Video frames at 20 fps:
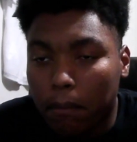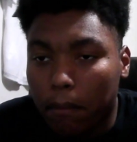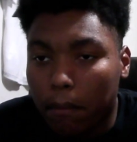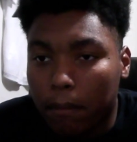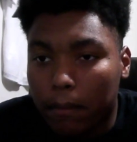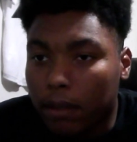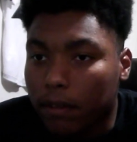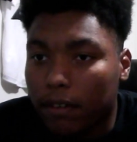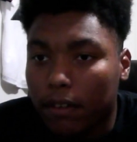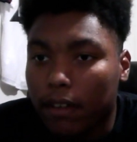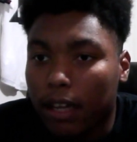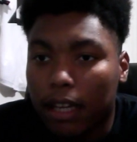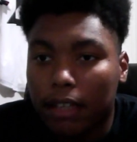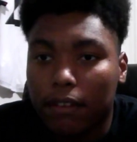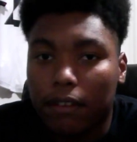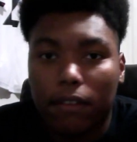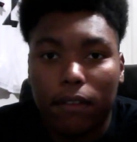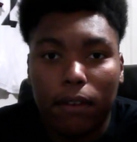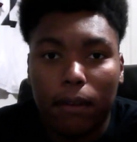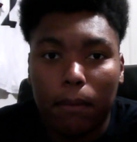This is not
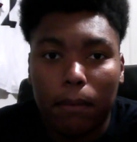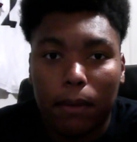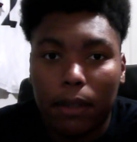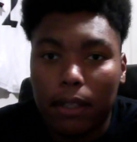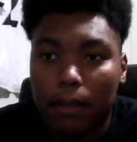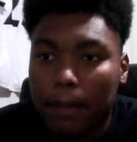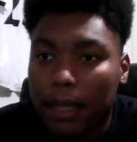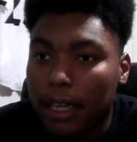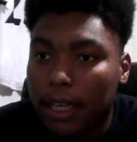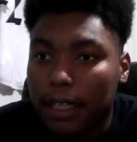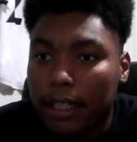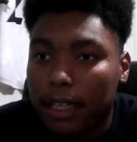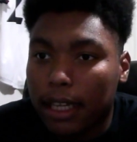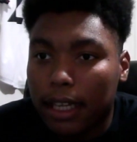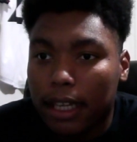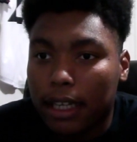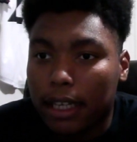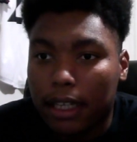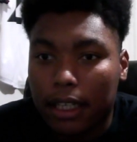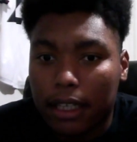just a one-man
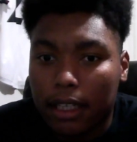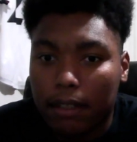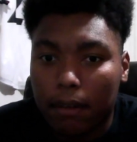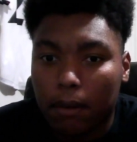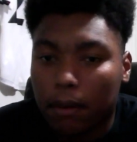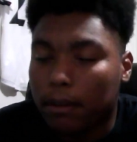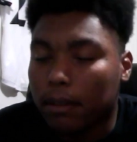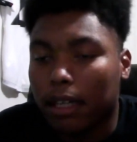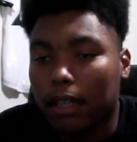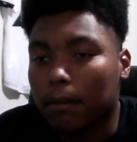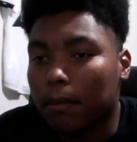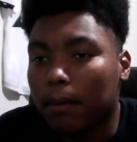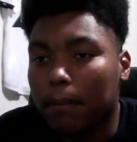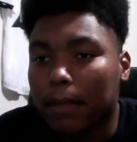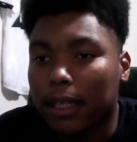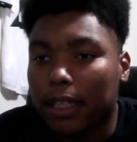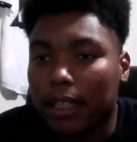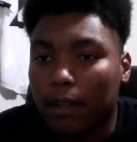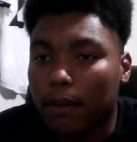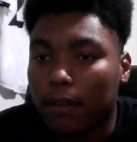thing, or not a
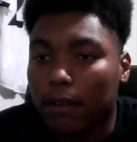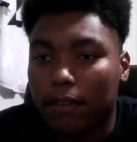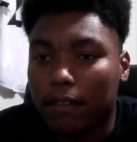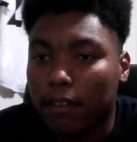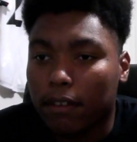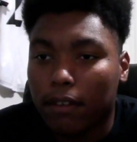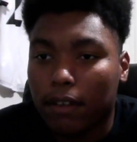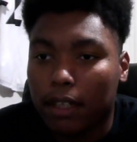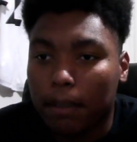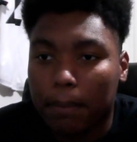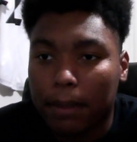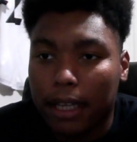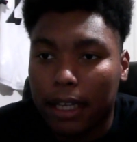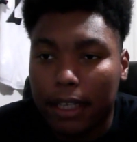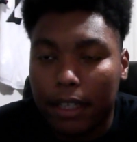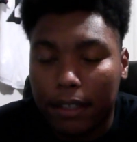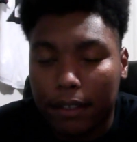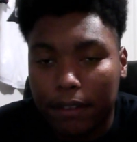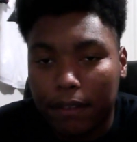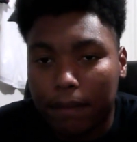one-man thing, or it's just on the
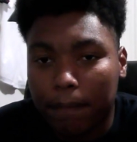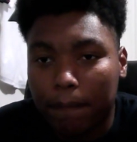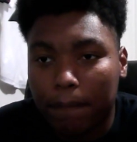players.